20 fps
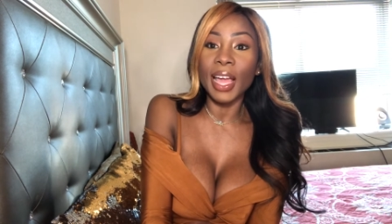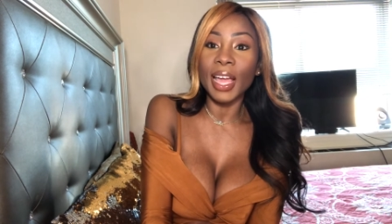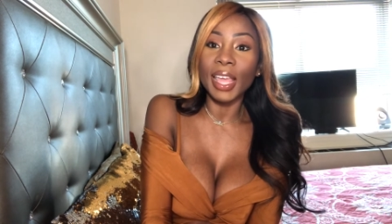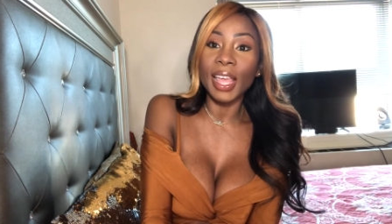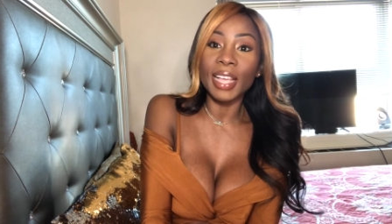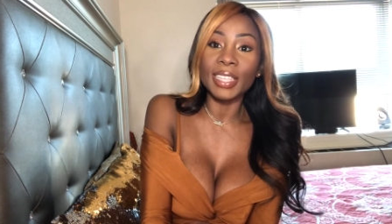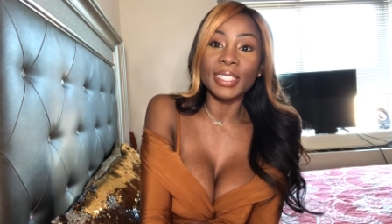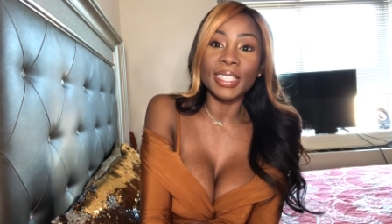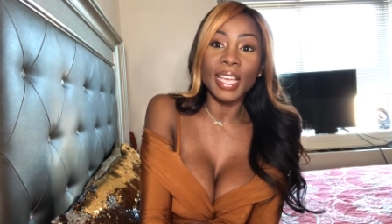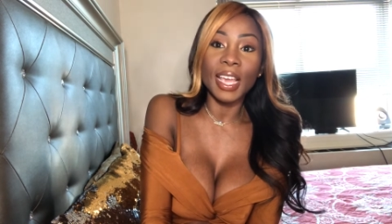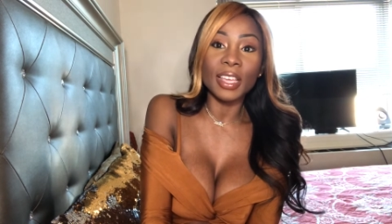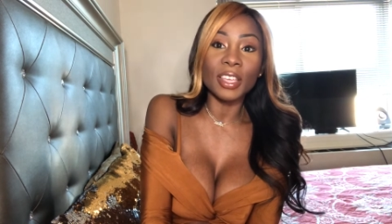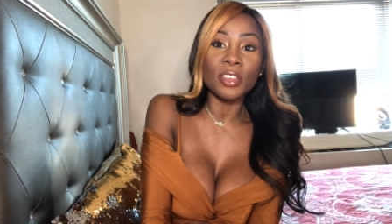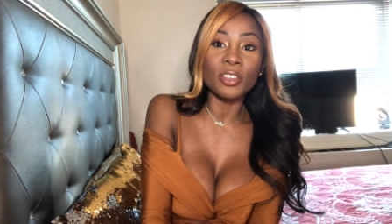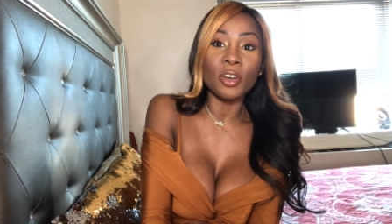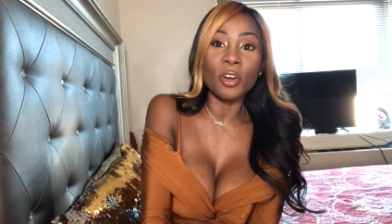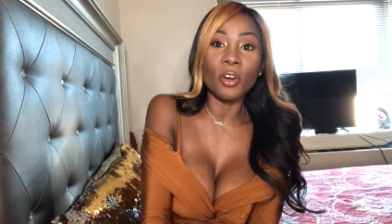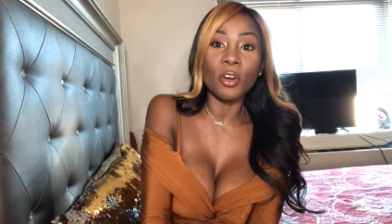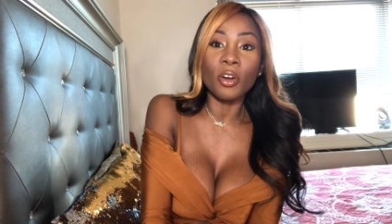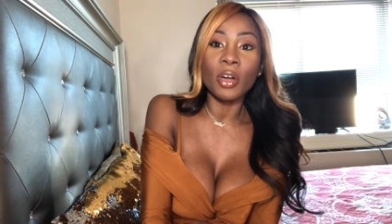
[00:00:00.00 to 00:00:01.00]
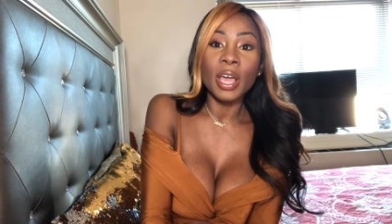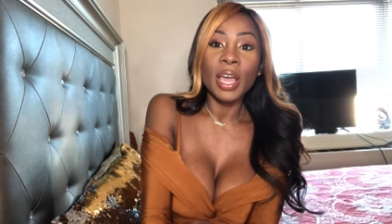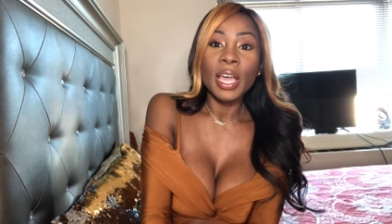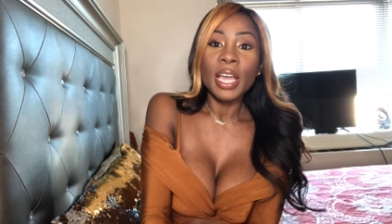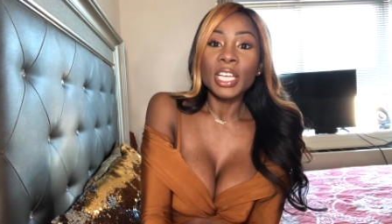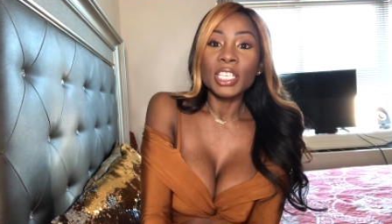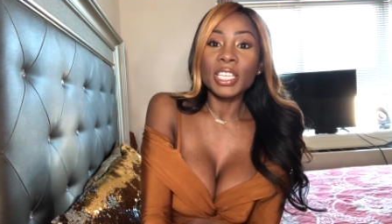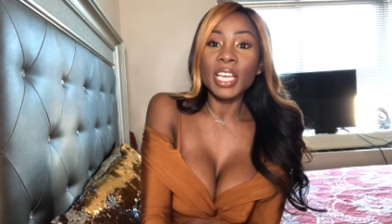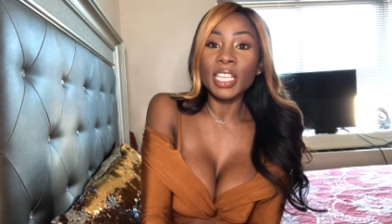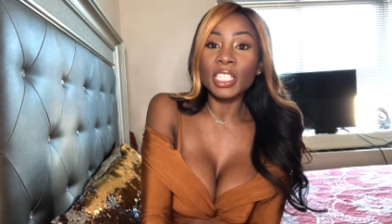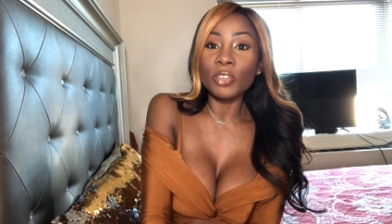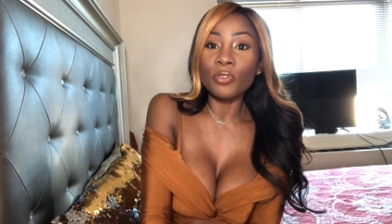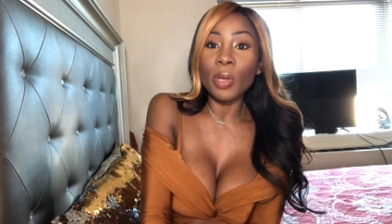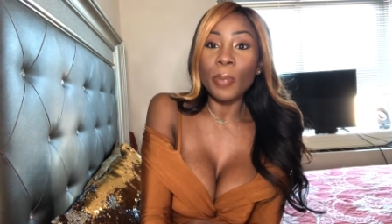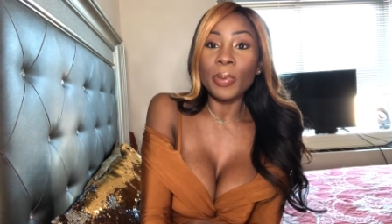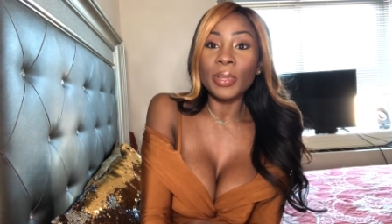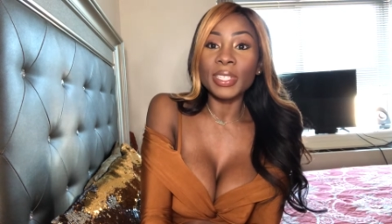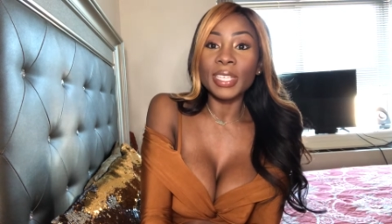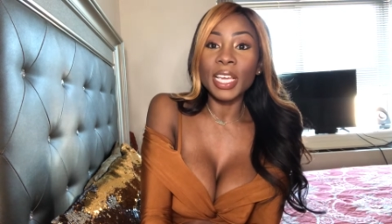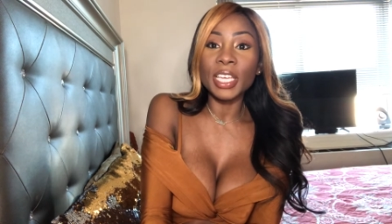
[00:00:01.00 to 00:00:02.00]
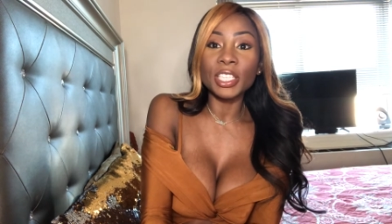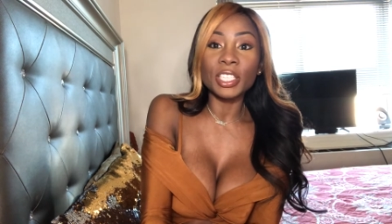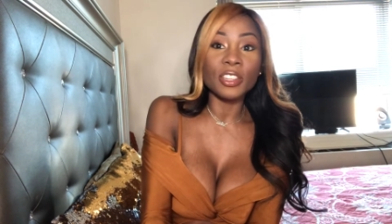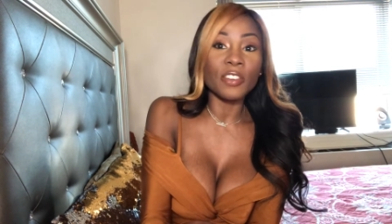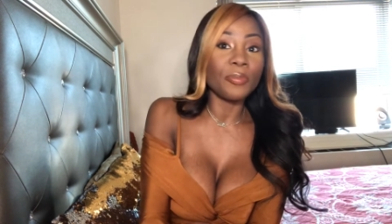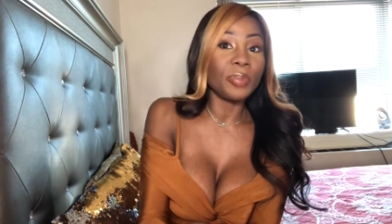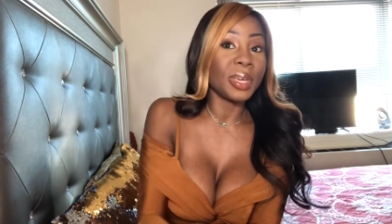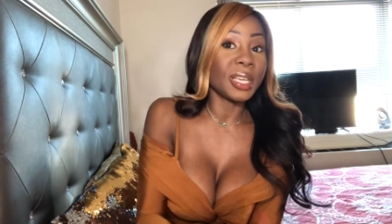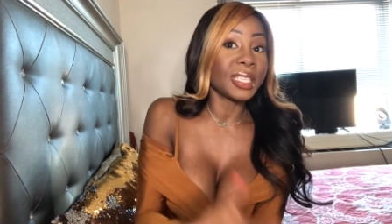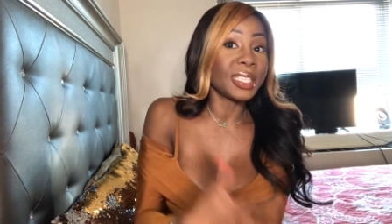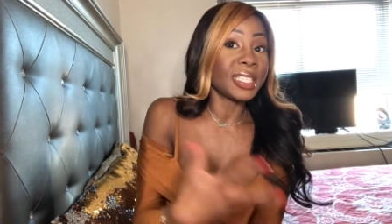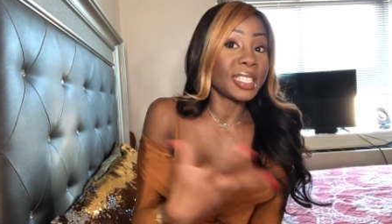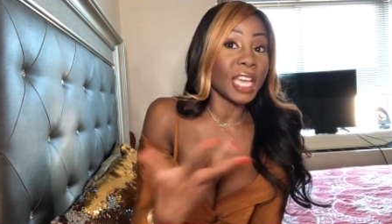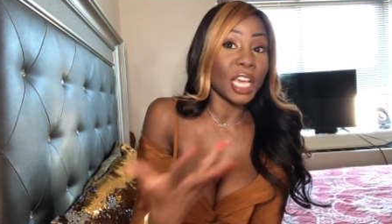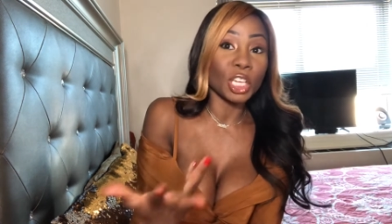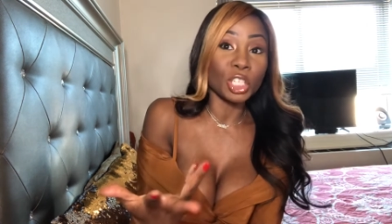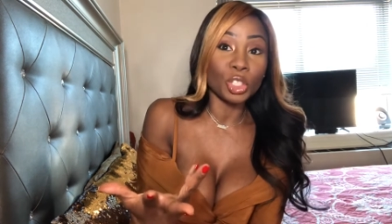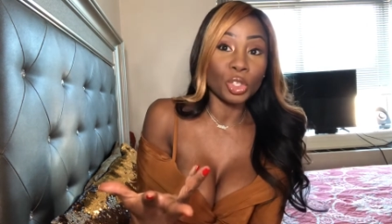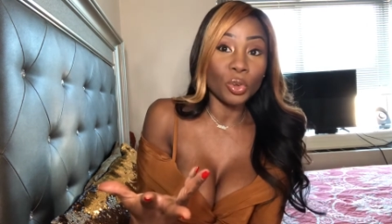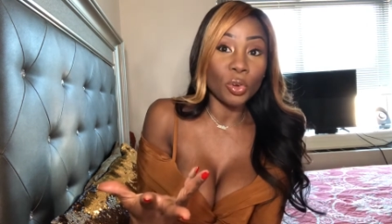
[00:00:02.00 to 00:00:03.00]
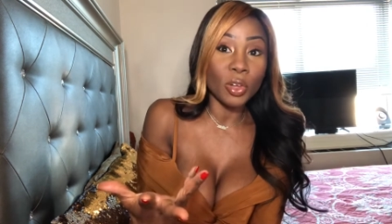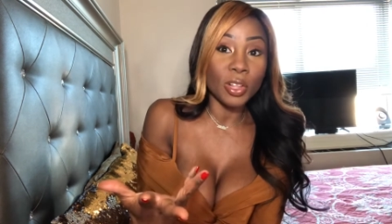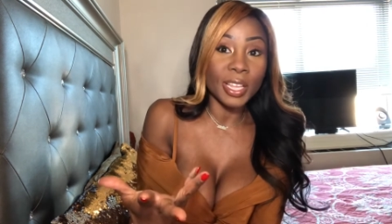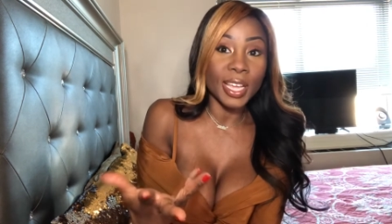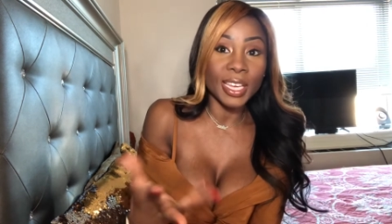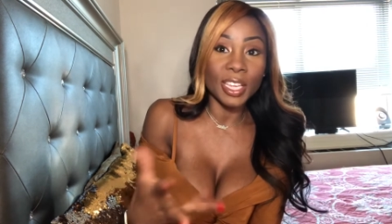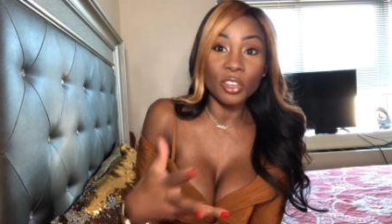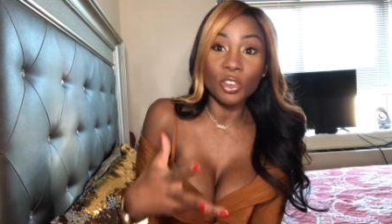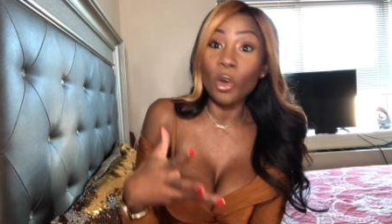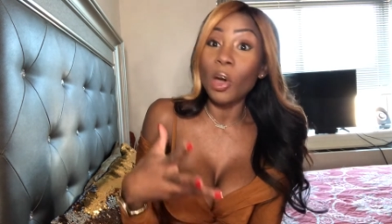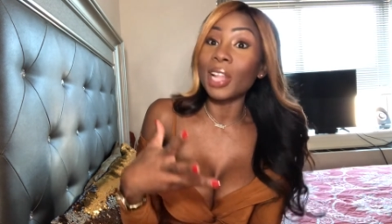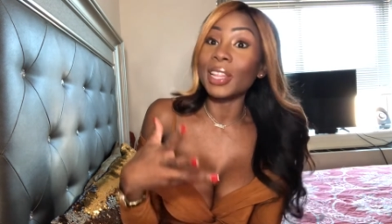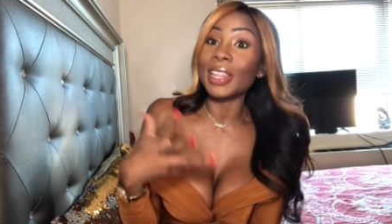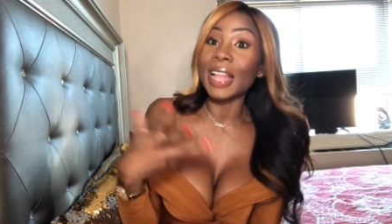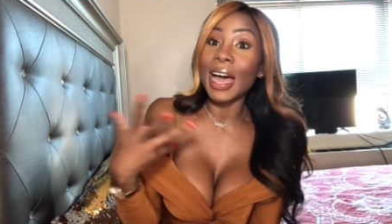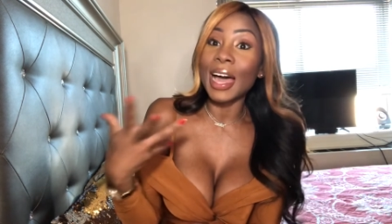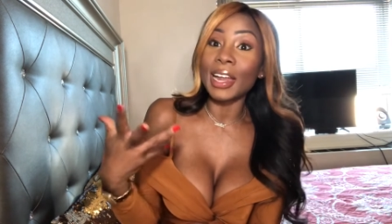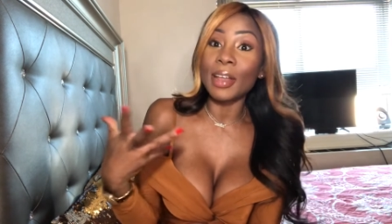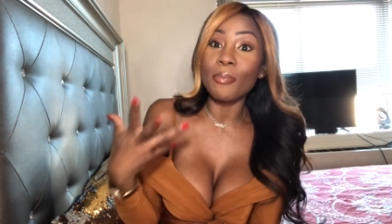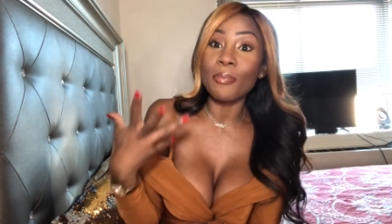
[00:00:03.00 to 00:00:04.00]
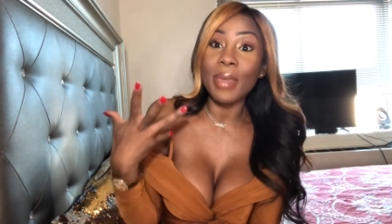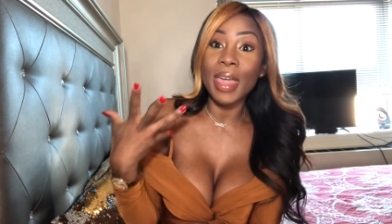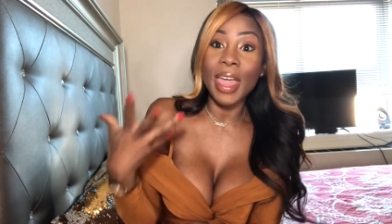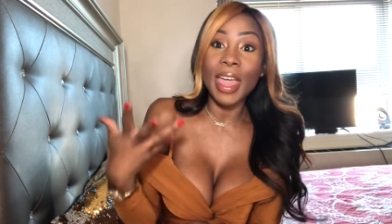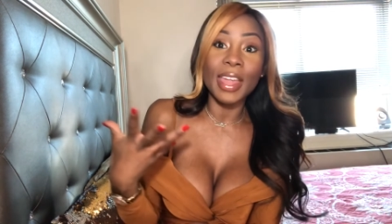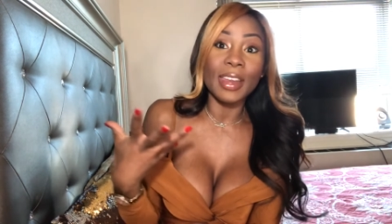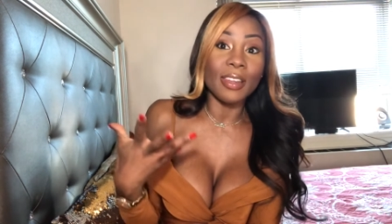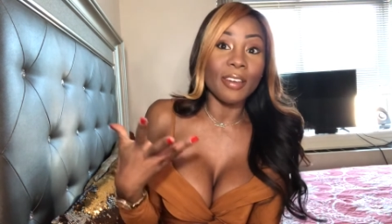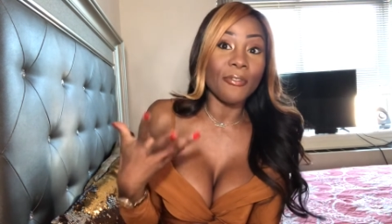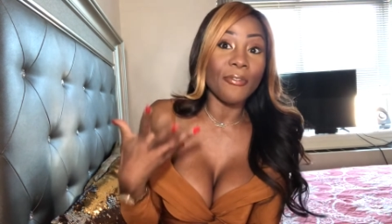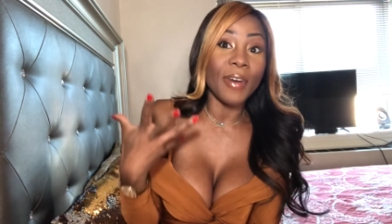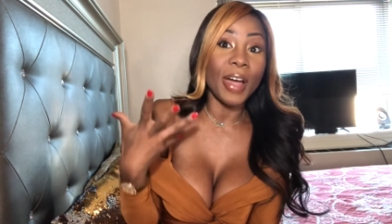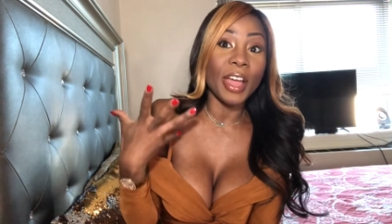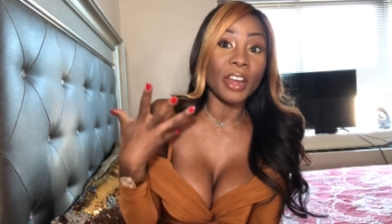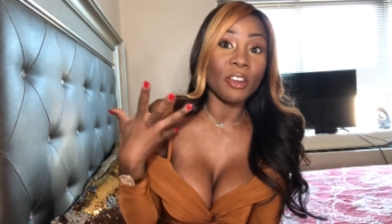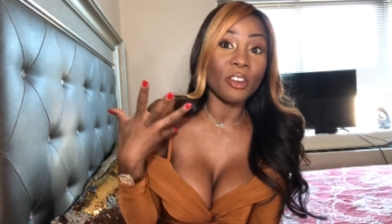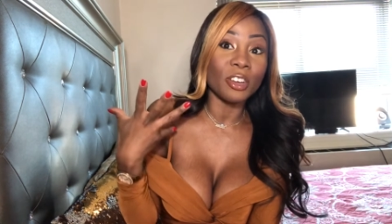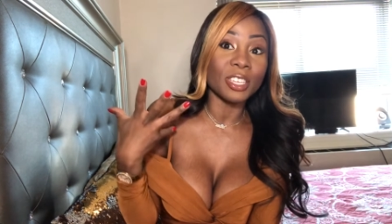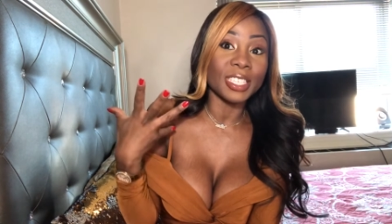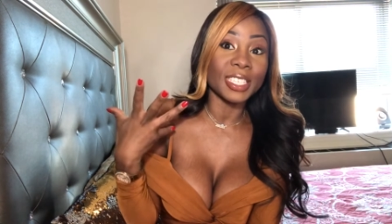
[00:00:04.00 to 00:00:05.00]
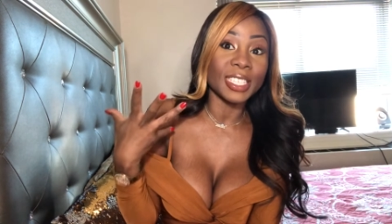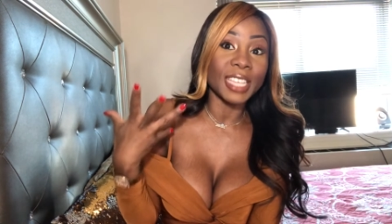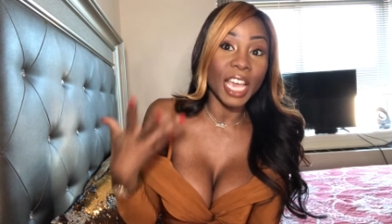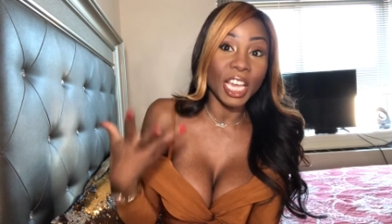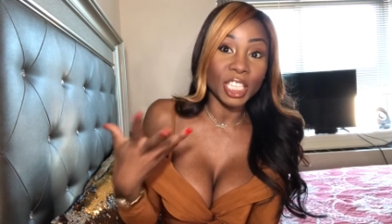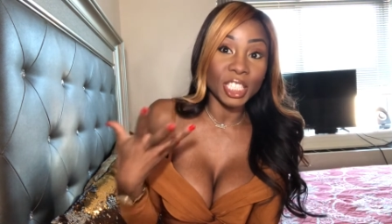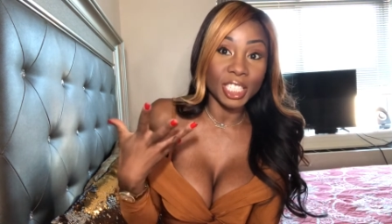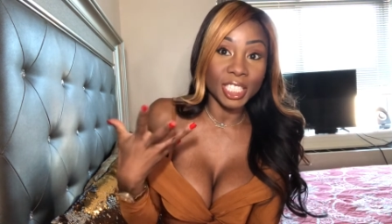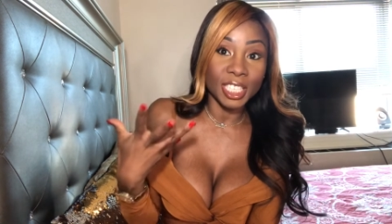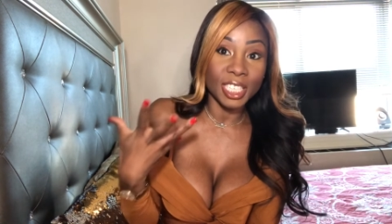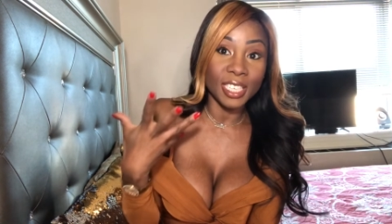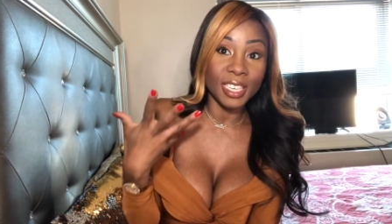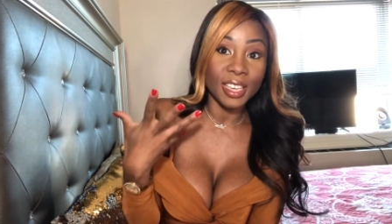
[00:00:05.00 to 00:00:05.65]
I guess she has a reputation of being sexual, and a lot of men find her sexy.